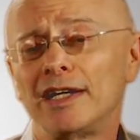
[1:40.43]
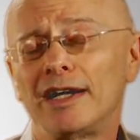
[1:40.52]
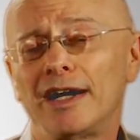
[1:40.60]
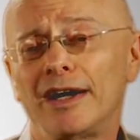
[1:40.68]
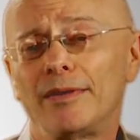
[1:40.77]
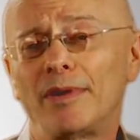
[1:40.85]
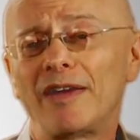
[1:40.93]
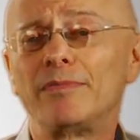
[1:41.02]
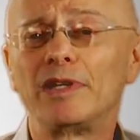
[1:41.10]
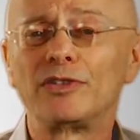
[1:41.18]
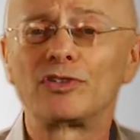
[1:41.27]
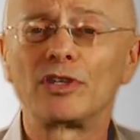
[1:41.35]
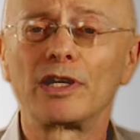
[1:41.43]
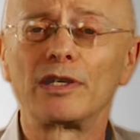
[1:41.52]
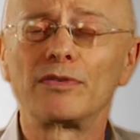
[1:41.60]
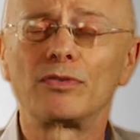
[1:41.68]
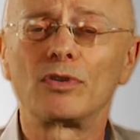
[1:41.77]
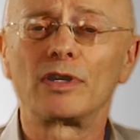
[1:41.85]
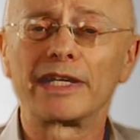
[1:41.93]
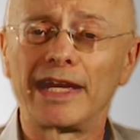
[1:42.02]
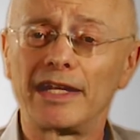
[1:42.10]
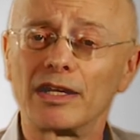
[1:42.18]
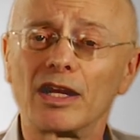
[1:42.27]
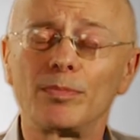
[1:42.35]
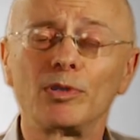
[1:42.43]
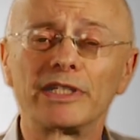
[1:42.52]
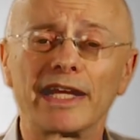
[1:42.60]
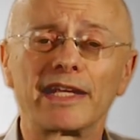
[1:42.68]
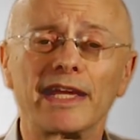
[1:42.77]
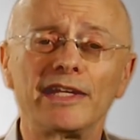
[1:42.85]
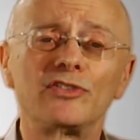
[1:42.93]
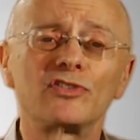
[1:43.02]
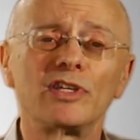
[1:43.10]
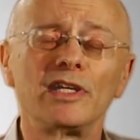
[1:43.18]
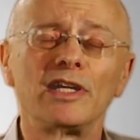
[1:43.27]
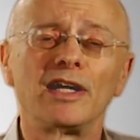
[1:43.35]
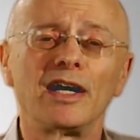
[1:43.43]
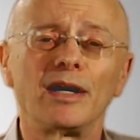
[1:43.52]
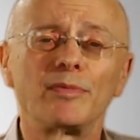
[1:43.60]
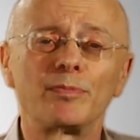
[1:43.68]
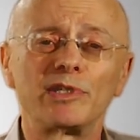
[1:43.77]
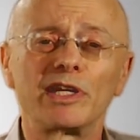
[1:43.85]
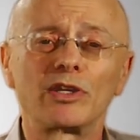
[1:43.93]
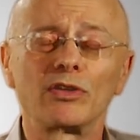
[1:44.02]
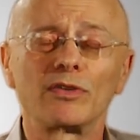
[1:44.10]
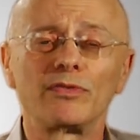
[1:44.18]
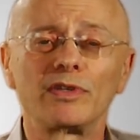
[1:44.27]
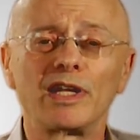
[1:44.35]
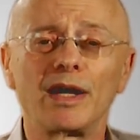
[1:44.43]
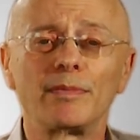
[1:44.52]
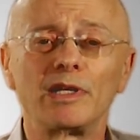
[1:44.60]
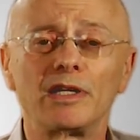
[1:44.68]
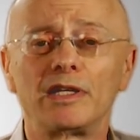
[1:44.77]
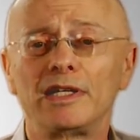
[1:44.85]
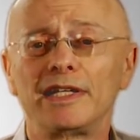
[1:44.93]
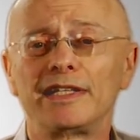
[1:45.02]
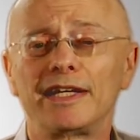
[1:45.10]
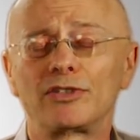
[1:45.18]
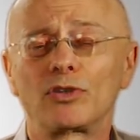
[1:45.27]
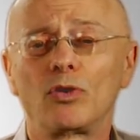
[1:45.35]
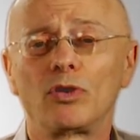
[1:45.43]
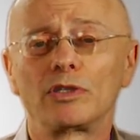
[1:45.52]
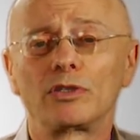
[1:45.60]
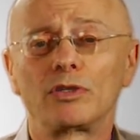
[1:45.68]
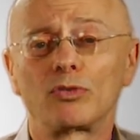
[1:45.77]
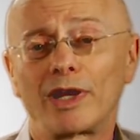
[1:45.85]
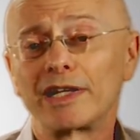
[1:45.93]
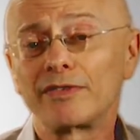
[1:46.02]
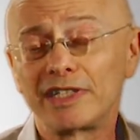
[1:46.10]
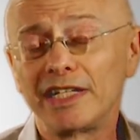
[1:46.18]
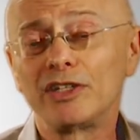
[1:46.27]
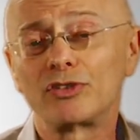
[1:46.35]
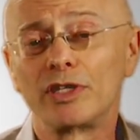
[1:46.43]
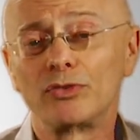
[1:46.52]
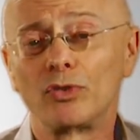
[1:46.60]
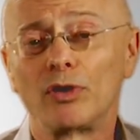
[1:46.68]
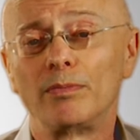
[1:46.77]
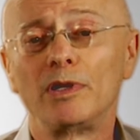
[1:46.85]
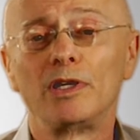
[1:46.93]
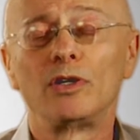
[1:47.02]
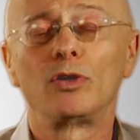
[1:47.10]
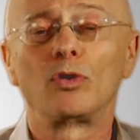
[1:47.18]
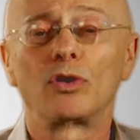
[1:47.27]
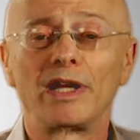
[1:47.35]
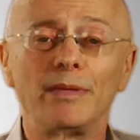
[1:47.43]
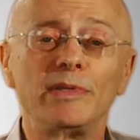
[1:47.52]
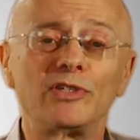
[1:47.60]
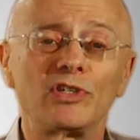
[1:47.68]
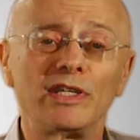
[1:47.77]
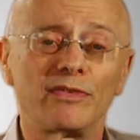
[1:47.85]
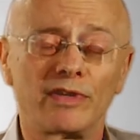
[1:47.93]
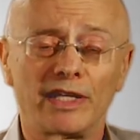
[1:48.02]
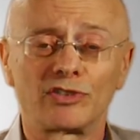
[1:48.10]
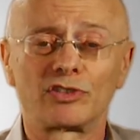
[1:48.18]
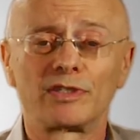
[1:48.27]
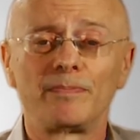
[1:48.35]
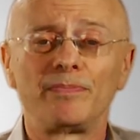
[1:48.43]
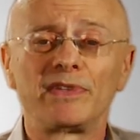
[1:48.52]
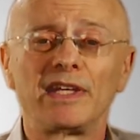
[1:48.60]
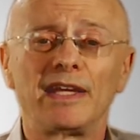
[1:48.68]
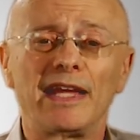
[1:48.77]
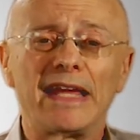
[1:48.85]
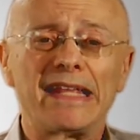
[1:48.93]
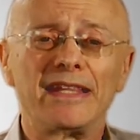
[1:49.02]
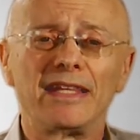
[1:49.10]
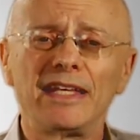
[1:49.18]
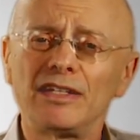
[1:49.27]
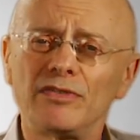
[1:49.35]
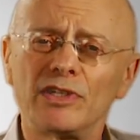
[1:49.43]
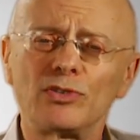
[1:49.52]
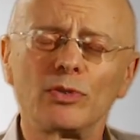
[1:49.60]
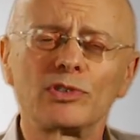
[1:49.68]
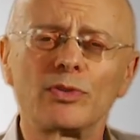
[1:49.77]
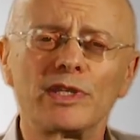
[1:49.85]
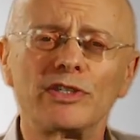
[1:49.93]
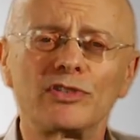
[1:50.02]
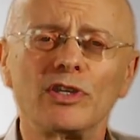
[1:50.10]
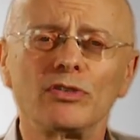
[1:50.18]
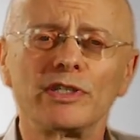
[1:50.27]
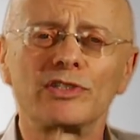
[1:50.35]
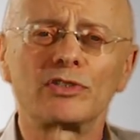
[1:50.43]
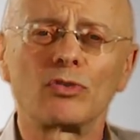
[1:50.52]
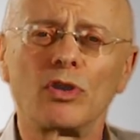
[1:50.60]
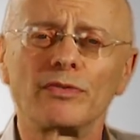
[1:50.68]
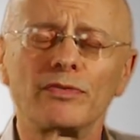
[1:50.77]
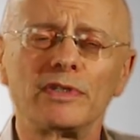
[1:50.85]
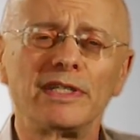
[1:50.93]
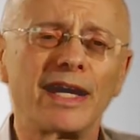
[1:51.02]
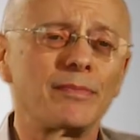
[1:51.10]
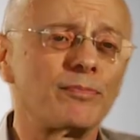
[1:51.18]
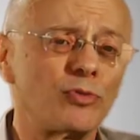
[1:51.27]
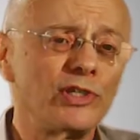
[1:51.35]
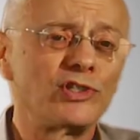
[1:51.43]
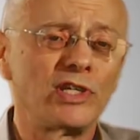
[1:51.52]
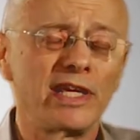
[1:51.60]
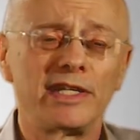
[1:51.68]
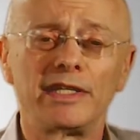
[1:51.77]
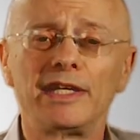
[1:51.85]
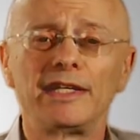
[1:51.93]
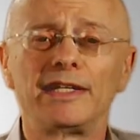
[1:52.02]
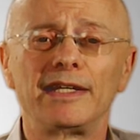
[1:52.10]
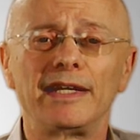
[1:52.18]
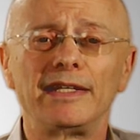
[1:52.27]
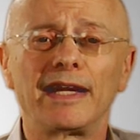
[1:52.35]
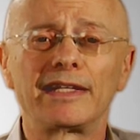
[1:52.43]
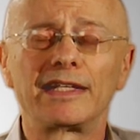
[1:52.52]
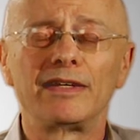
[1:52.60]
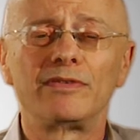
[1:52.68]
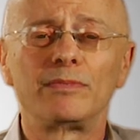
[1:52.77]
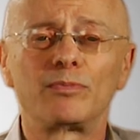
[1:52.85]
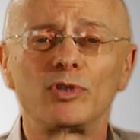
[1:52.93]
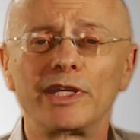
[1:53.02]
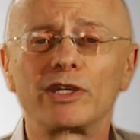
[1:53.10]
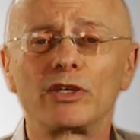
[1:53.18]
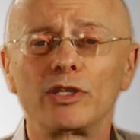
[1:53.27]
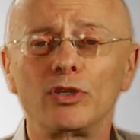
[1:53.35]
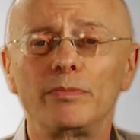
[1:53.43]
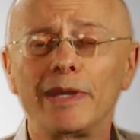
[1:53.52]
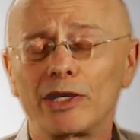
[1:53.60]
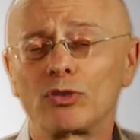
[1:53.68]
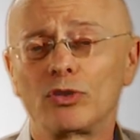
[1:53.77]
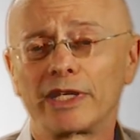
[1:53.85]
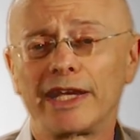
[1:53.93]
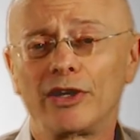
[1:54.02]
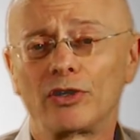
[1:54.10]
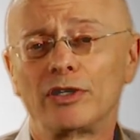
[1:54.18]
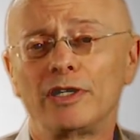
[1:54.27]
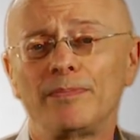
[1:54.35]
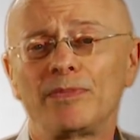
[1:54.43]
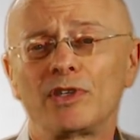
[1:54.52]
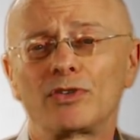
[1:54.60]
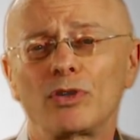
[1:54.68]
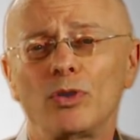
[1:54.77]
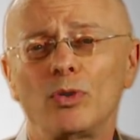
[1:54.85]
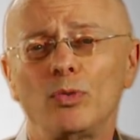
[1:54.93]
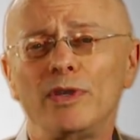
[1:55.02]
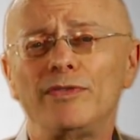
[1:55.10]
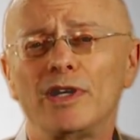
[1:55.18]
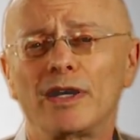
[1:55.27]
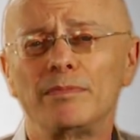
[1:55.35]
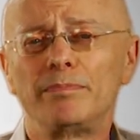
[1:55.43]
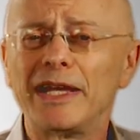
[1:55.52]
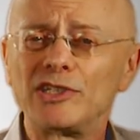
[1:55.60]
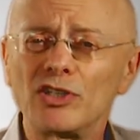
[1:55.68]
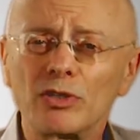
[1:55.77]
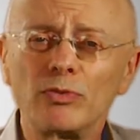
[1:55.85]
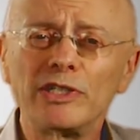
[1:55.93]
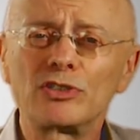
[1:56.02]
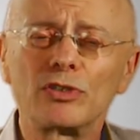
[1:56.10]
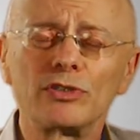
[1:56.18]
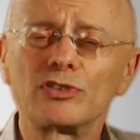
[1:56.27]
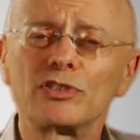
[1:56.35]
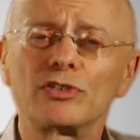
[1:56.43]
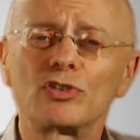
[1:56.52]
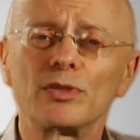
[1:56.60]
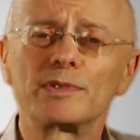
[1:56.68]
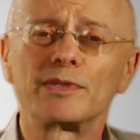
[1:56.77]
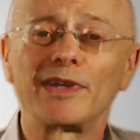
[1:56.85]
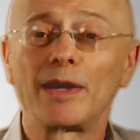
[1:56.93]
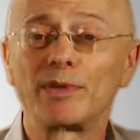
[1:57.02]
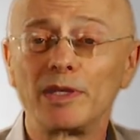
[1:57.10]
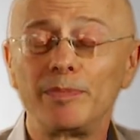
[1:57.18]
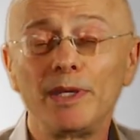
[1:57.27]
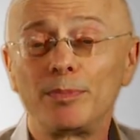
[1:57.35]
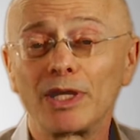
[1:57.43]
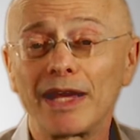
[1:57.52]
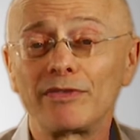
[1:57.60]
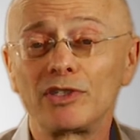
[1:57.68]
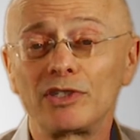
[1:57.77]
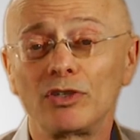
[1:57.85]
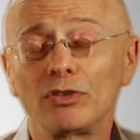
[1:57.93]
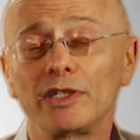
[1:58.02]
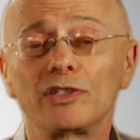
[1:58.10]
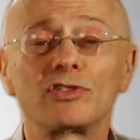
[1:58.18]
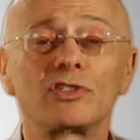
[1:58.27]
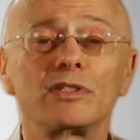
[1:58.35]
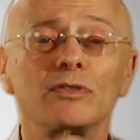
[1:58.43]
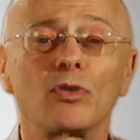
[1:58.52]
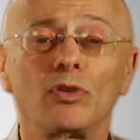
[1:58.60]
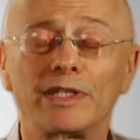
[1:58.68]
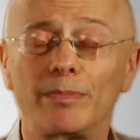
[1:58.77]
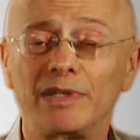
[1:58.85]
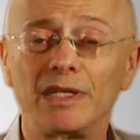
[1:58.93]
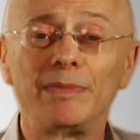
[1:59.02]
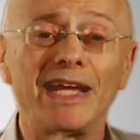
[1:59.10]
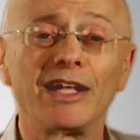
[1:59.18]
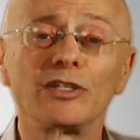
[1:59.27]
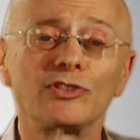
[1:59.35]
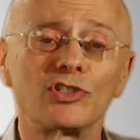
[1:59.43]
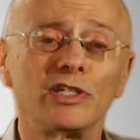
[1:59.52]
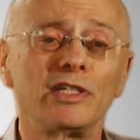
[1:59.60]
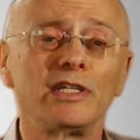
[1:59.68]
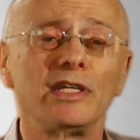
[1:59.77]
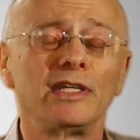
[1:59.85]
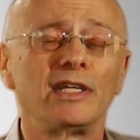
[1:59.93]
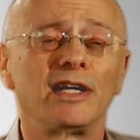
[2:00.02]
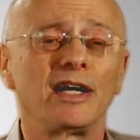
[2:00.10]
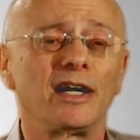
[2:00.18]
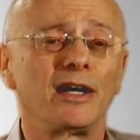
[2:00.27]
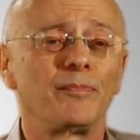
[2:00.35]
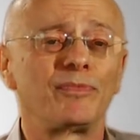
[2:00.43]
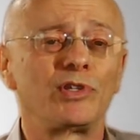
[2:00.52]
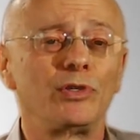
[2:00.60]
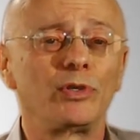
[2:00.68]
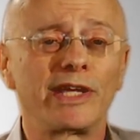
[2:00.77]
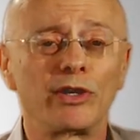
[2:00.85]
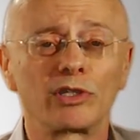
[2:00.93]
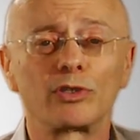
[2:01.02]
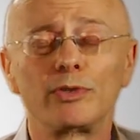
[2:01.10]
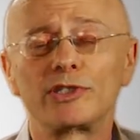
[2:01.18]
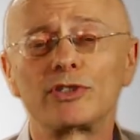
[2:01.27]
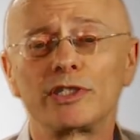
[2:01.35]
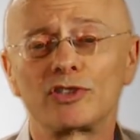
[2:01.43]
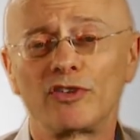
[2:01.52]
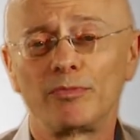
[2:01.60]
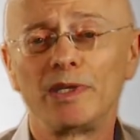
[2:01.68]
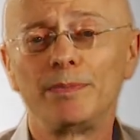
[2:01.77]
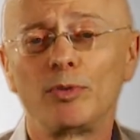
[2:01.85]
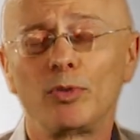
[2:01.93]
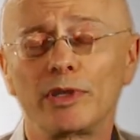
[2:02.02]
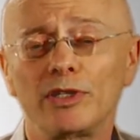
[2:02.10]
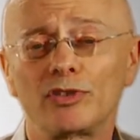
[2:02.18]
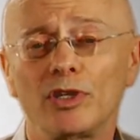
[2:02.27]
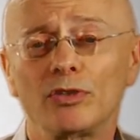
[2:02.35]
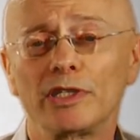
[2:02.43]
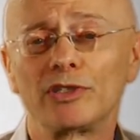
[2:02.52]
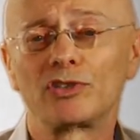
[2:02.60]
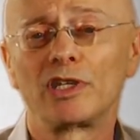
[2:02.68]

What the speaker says: I've been studying for, again, a couple decades, a particular phenomena that's called chronic fatigue syndrome, or MECFS. And individuals with this illness are often not appreciated and not given particularly good medical care. So we've done basic research in terms of how many people have this illness, called epidemiology, to characteristics of people with this illness,